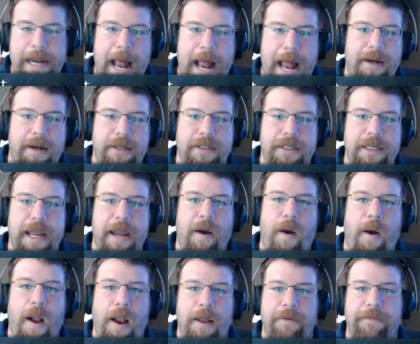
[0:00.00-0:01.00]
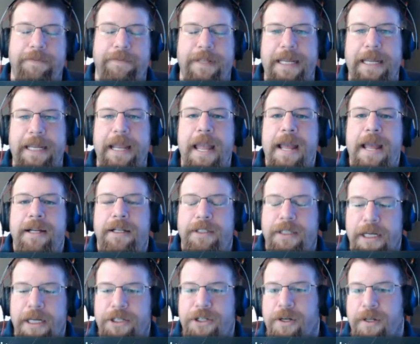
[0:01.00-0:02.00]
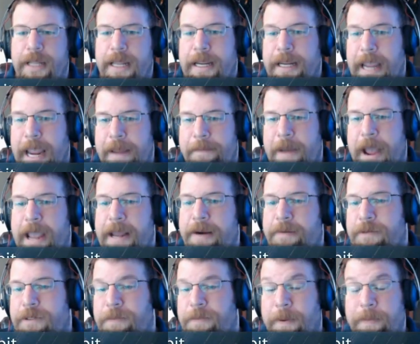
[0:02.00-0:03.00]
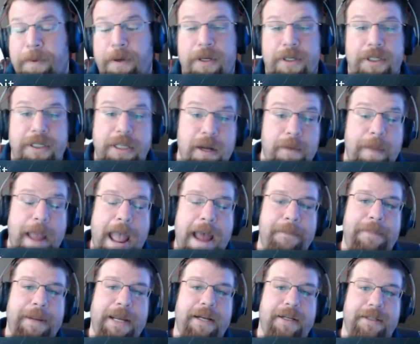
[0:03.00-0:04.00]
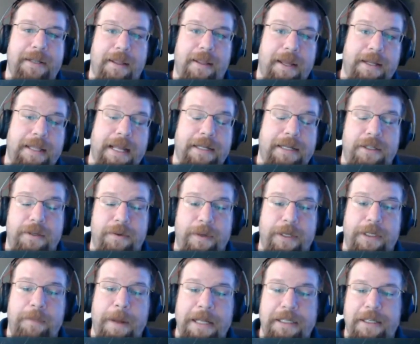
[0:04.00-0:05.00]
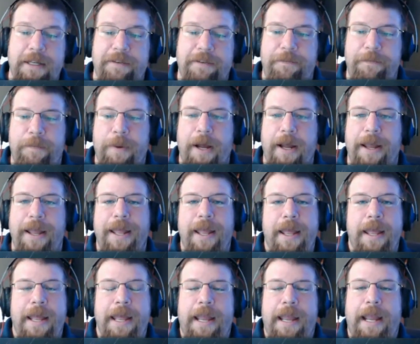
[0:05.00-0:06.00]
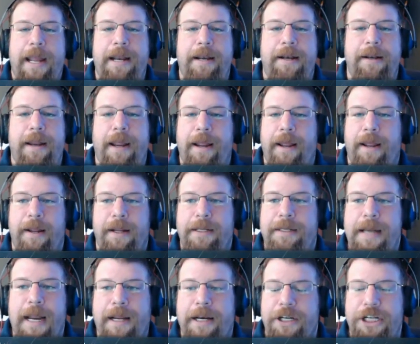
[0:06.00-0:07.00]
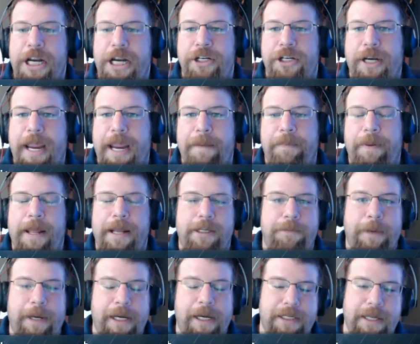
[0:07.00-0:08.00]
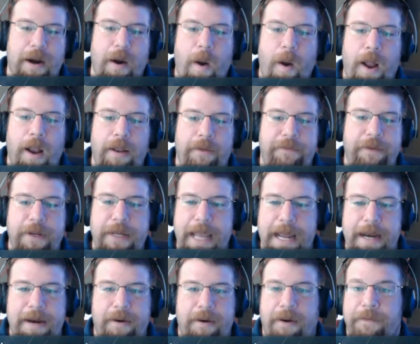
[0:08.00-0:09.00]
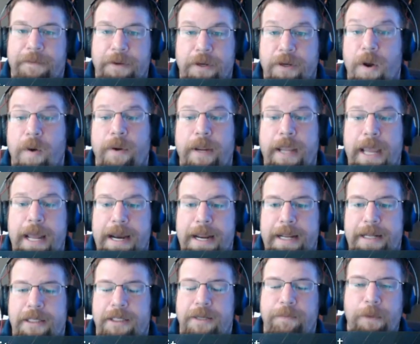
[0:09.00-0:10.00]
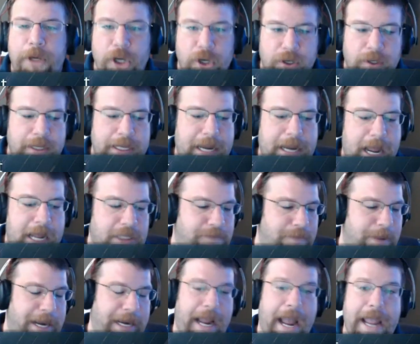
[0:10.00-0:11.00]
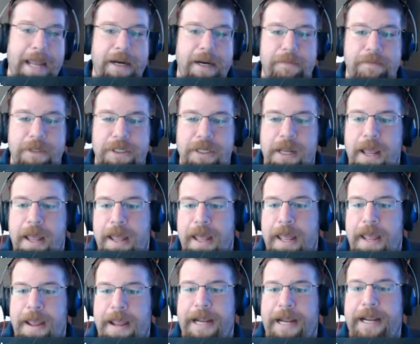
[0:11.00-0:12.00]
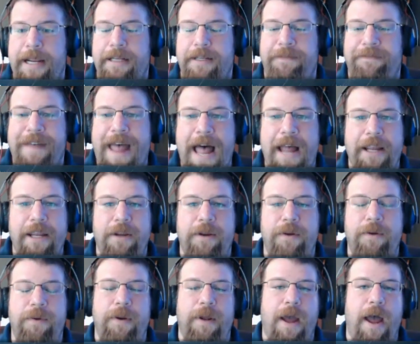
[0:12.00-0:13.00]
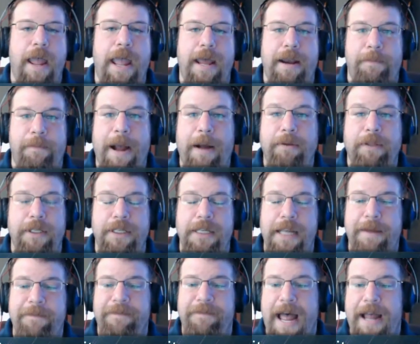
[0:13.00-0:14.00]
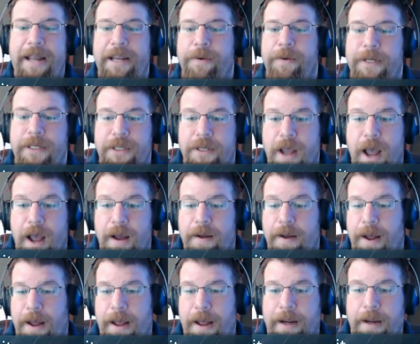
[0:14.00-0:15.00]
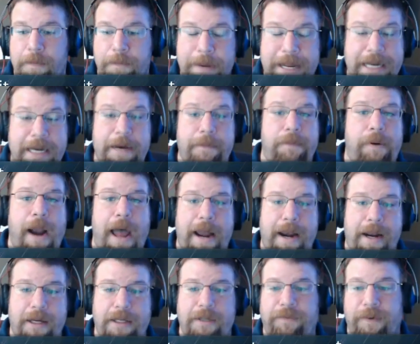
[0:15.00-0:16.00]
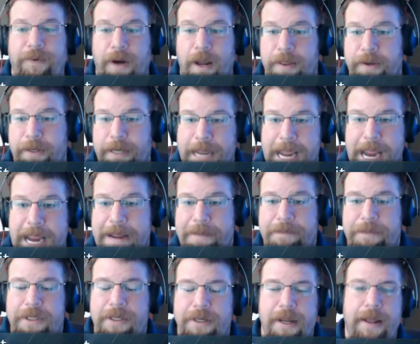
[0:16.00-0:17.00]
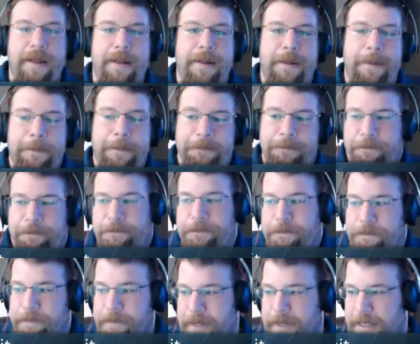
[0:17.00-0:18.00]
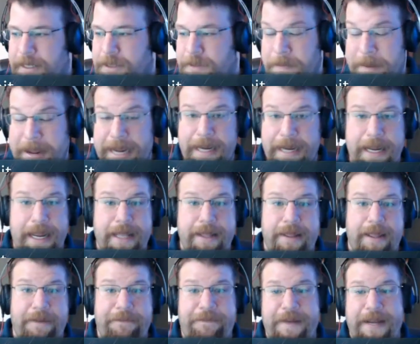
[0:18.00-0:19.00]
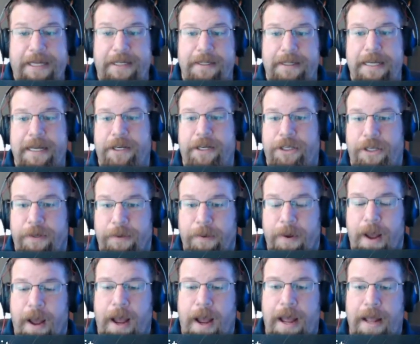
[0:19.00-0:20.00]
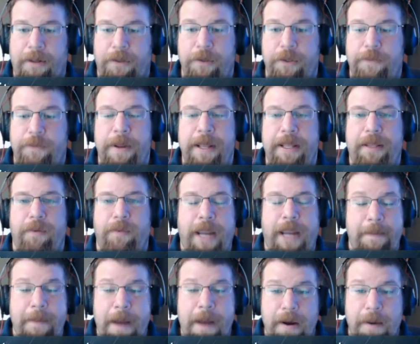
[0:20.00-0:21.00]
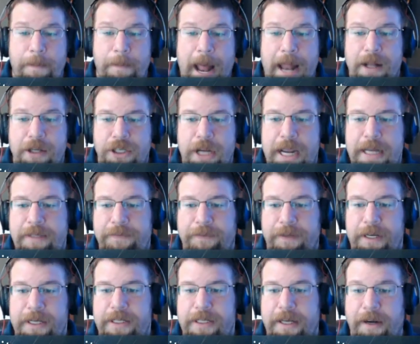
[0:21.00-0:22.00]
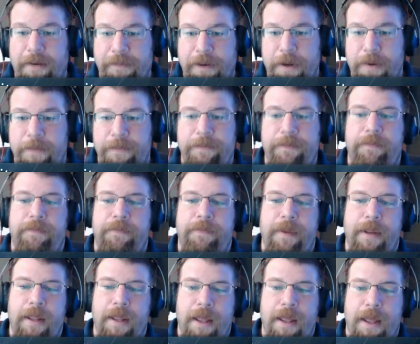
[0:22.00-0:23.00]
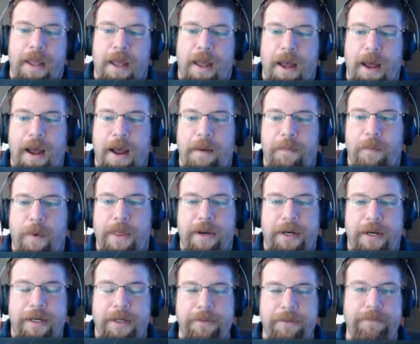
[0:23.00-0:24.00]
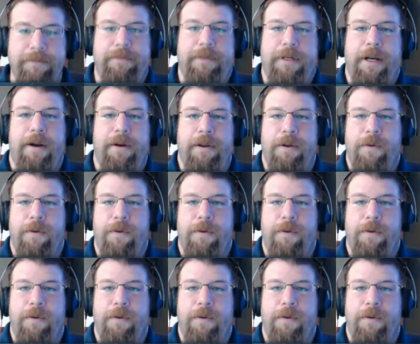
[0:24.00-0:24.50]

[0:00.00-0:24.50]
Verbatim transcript: dollars to get all of the digital in-game items. People are still mad because they think that's too expensive, but it it's not going to change your gameplay experience at all if you get it or if you don't get it. It's purely cosmetic items. It is valued at about the same value as uh, competing products for other games. To me, they fixed the issue. Uh, Luke Smith came out and apologized for his interview. Um, whether you know